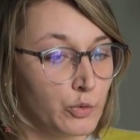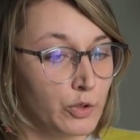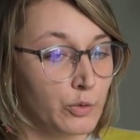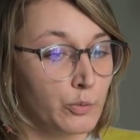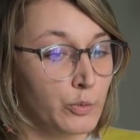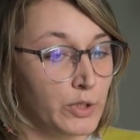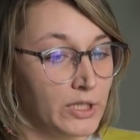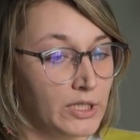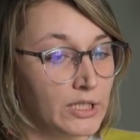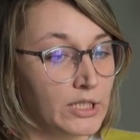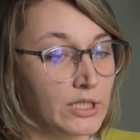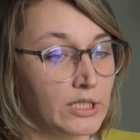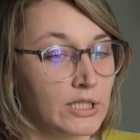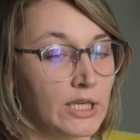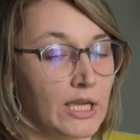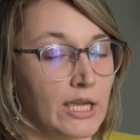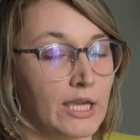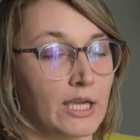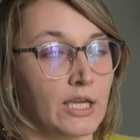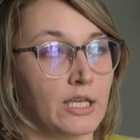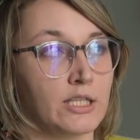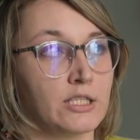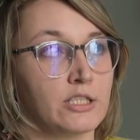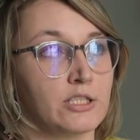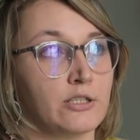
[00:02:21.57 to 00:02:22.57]
Wing
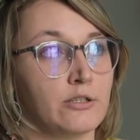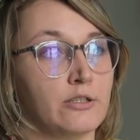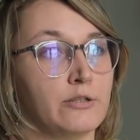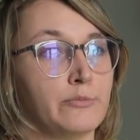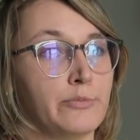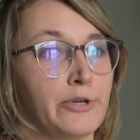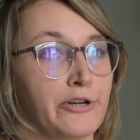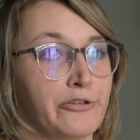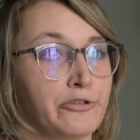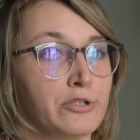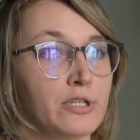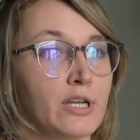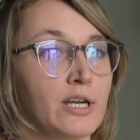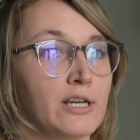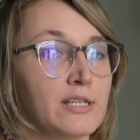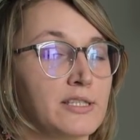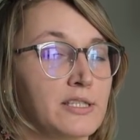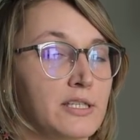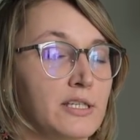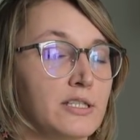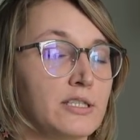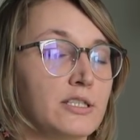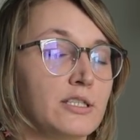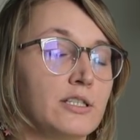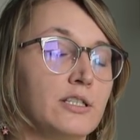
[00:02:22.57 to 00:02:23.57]
and
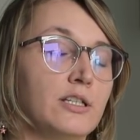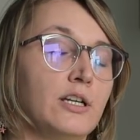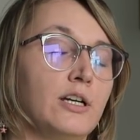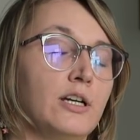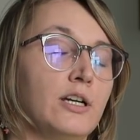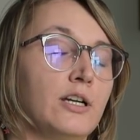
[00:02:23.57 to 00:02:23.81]
broadcasted